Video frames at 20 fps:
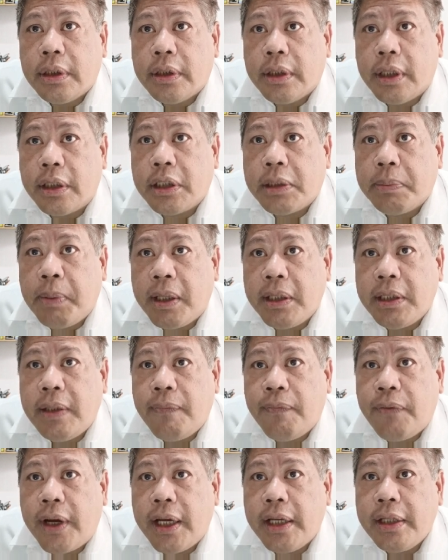that
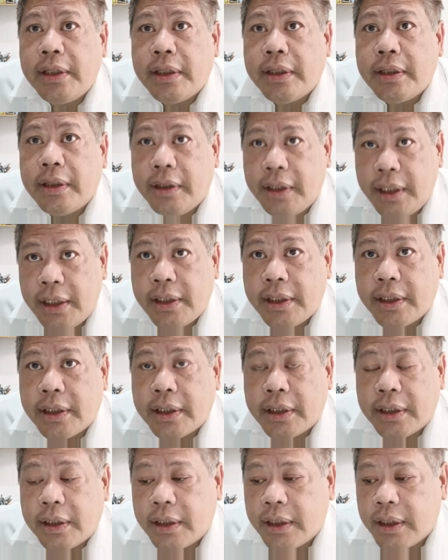specifies
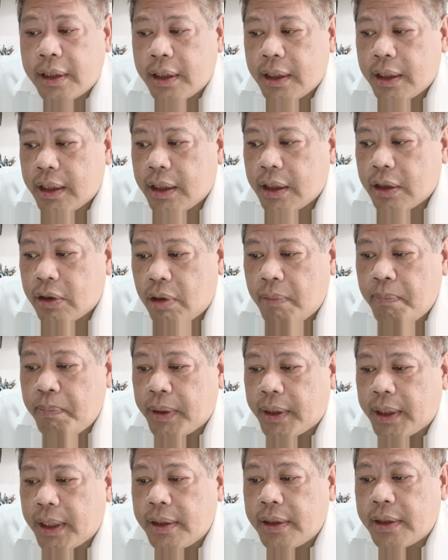this
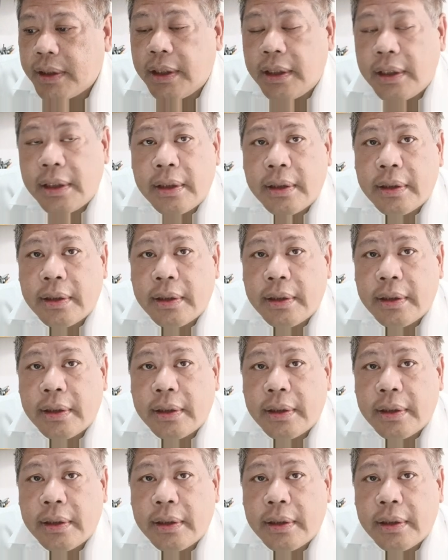competency.